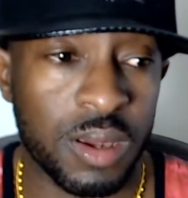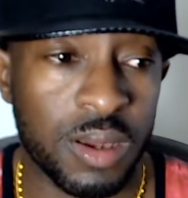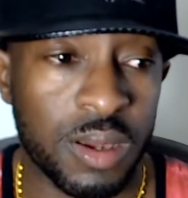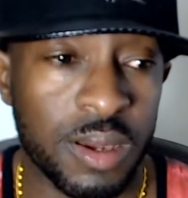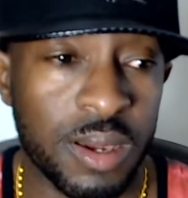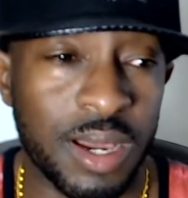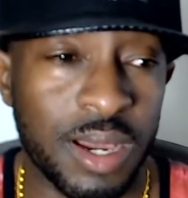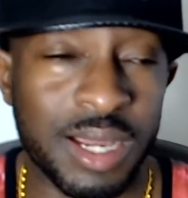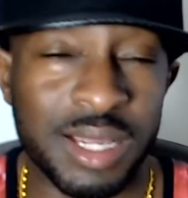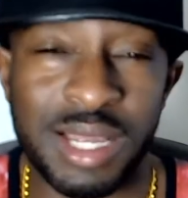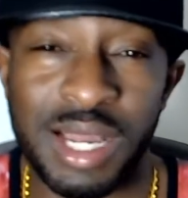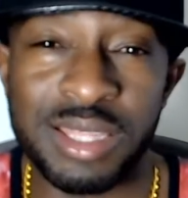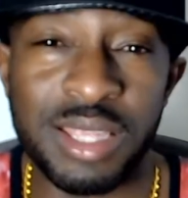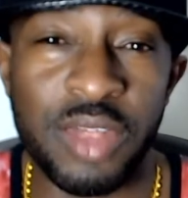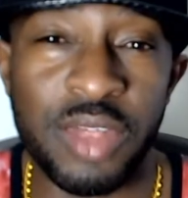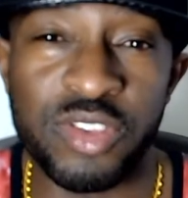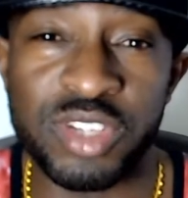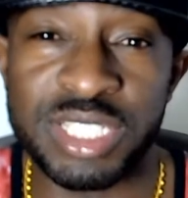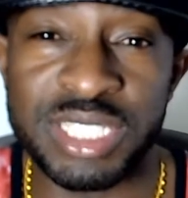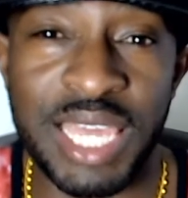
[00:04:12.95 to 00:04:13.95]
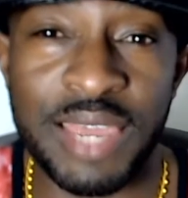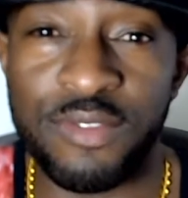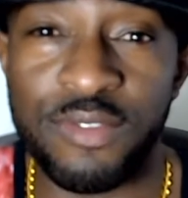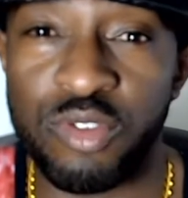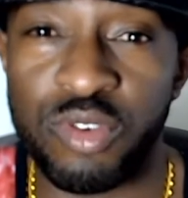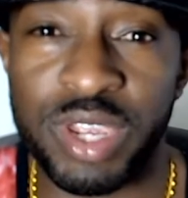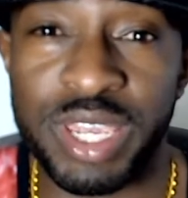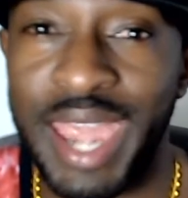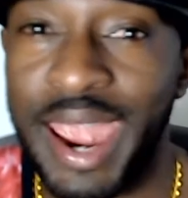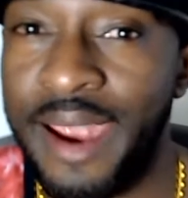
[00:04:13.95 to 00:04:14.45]
another savory
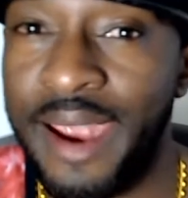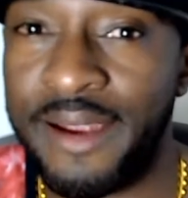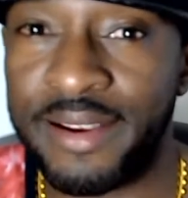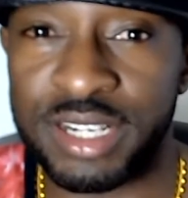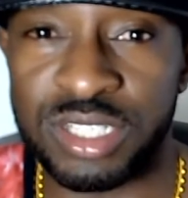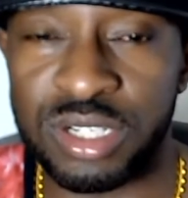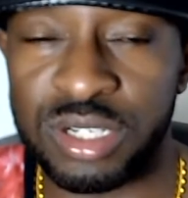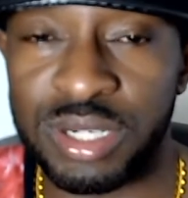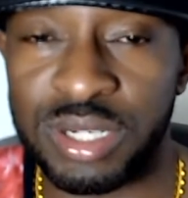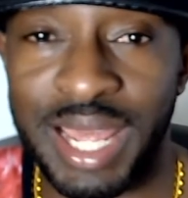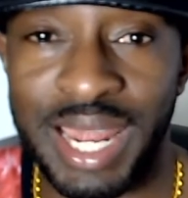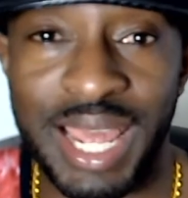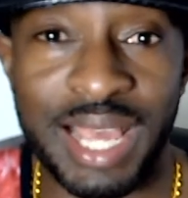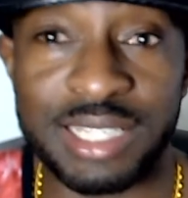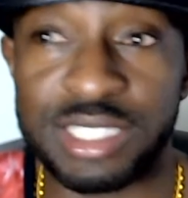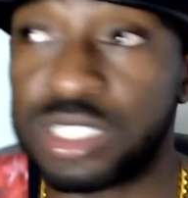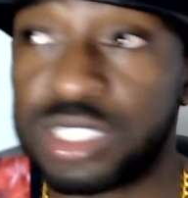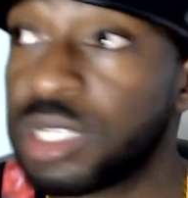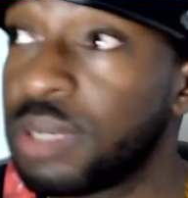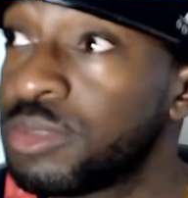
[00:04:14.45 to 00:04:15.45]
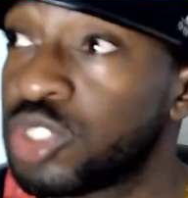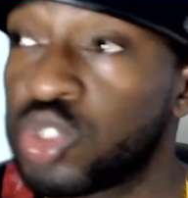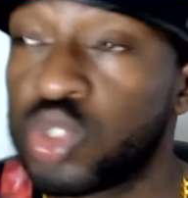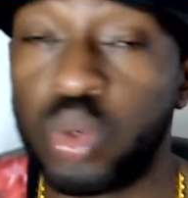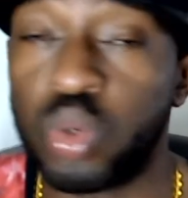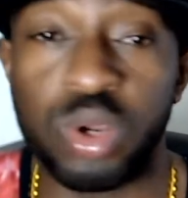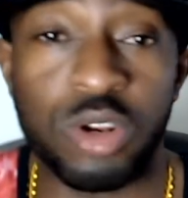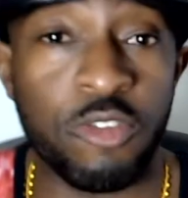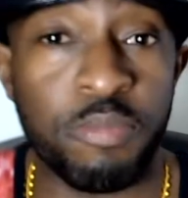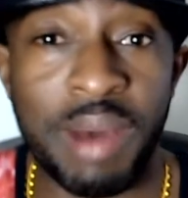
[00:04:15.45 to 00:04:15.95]
character that has some sort
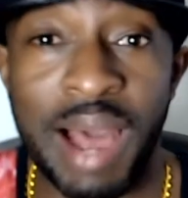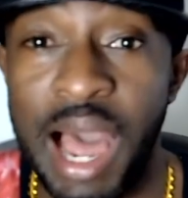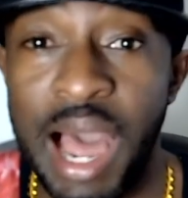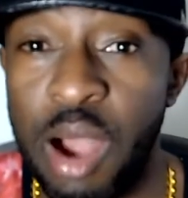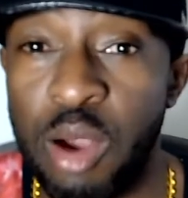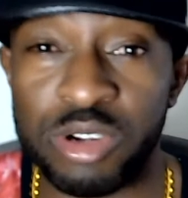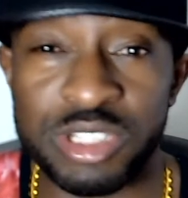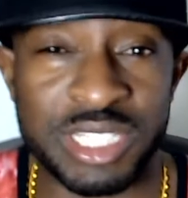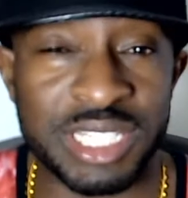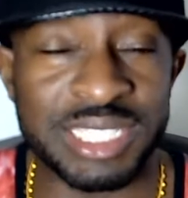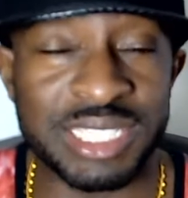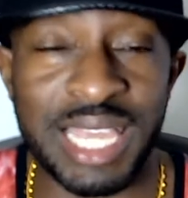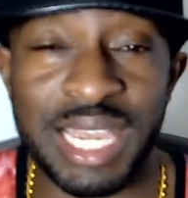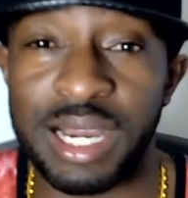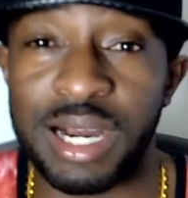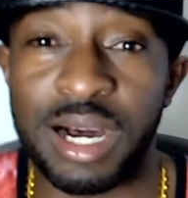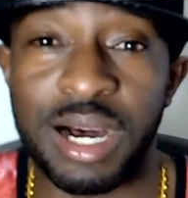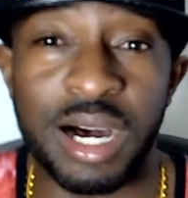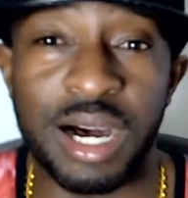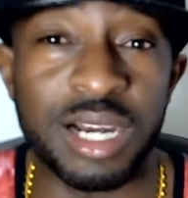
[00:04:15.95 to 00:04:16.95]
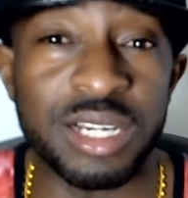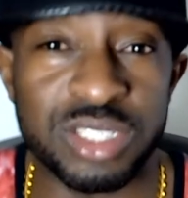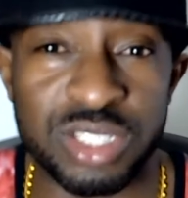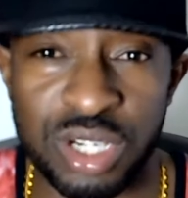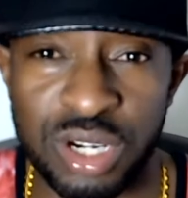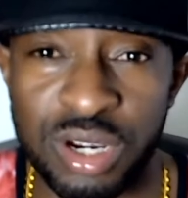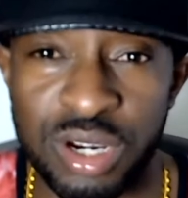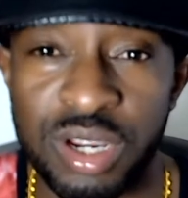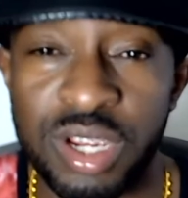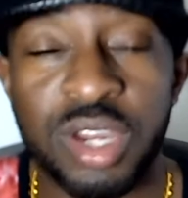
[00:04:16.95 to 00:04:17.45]
of powers. He's like a hunter.
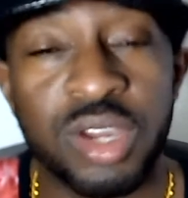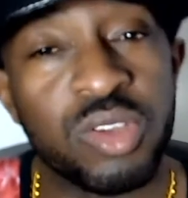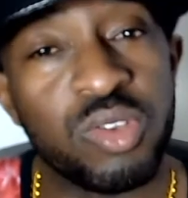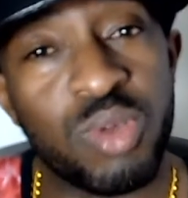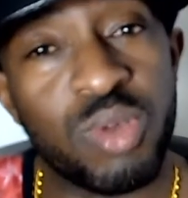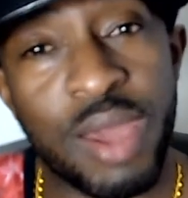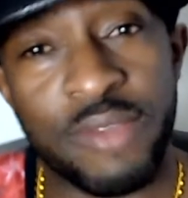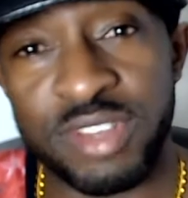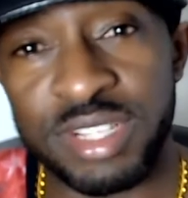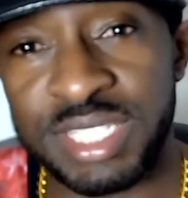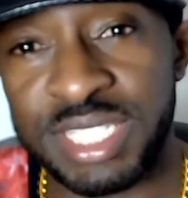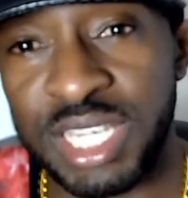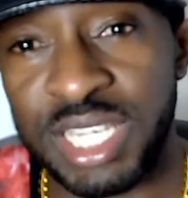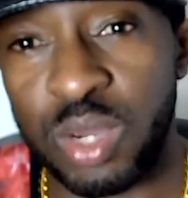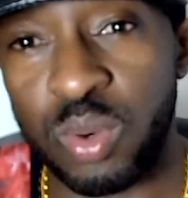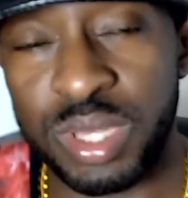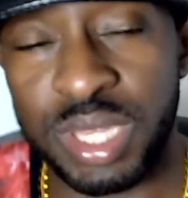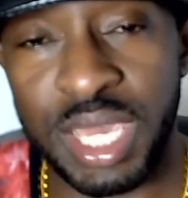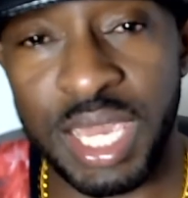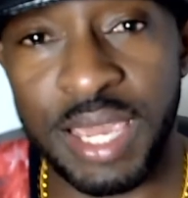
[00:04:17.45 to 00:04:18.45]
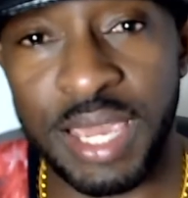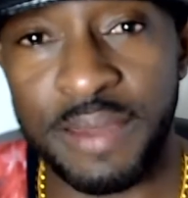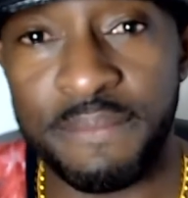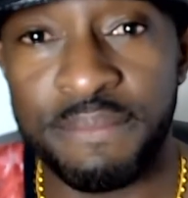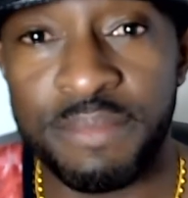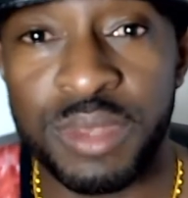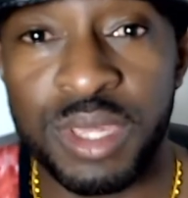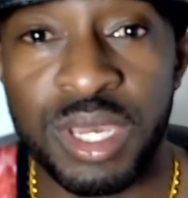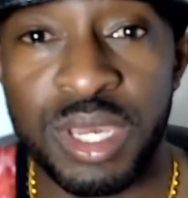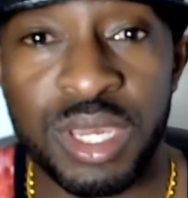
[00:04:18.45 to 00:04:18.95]
You have to deal with him.
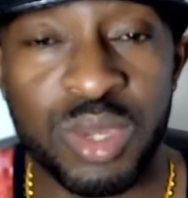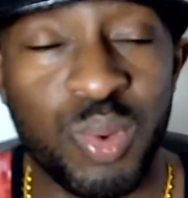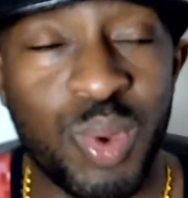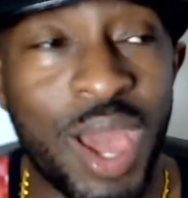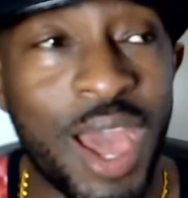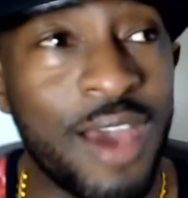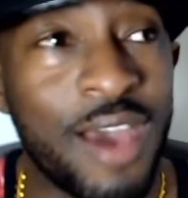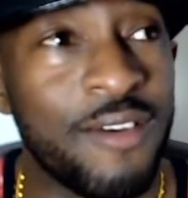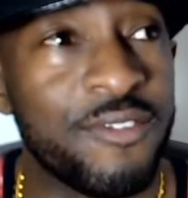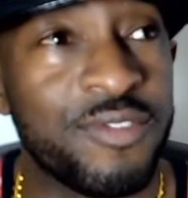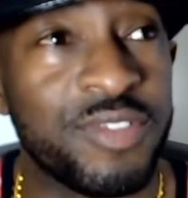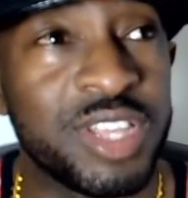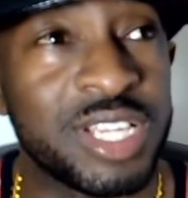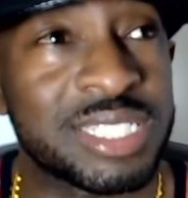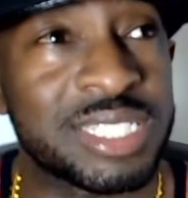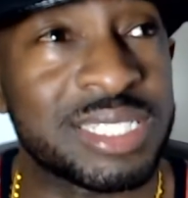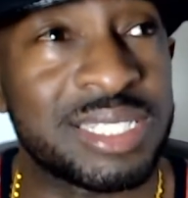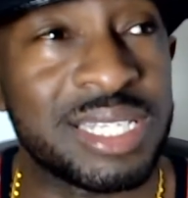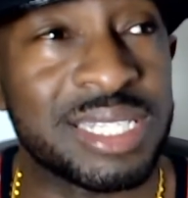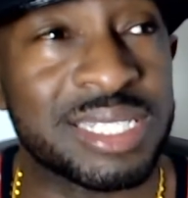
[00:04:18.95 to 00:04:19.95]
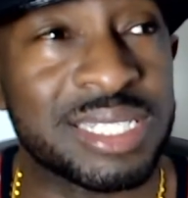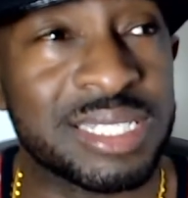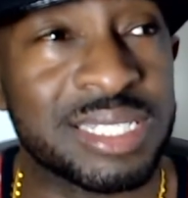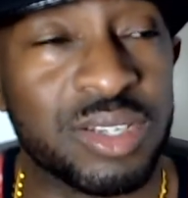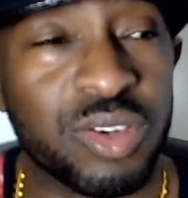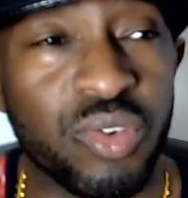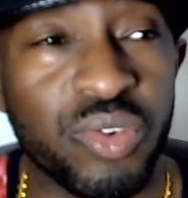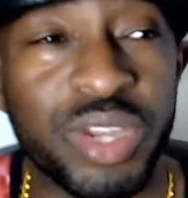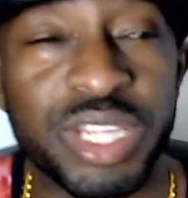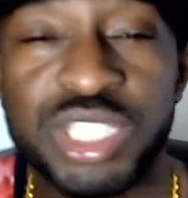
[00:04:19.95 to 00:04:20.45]
You have this
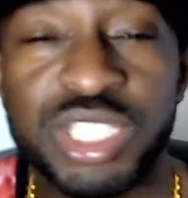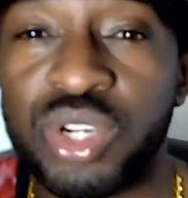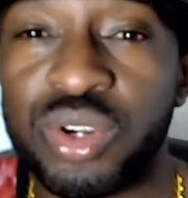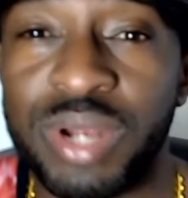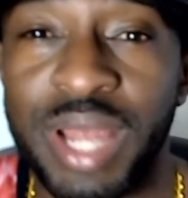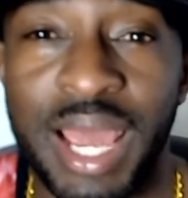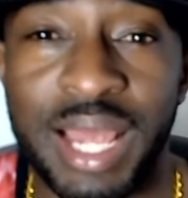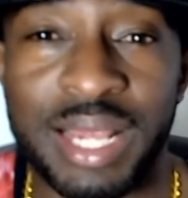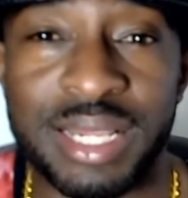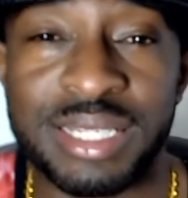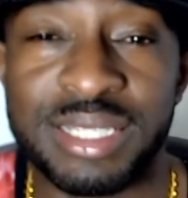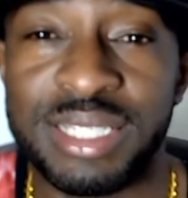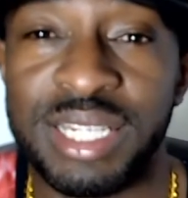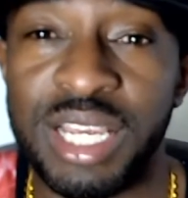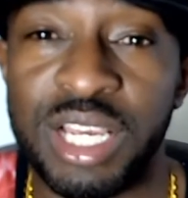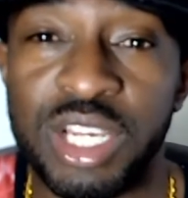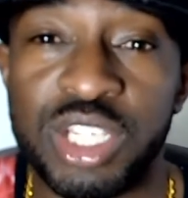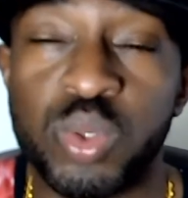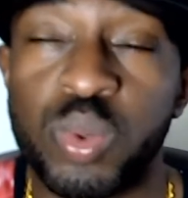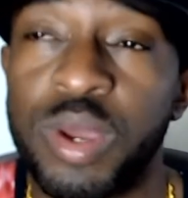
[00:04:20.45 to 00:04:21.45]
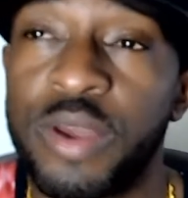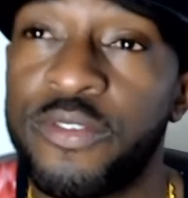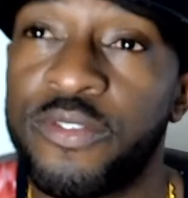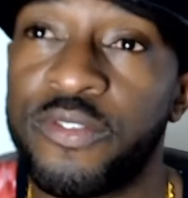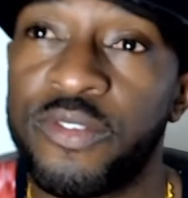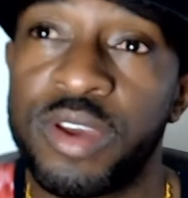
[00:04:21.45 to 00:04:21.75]
creature that deals with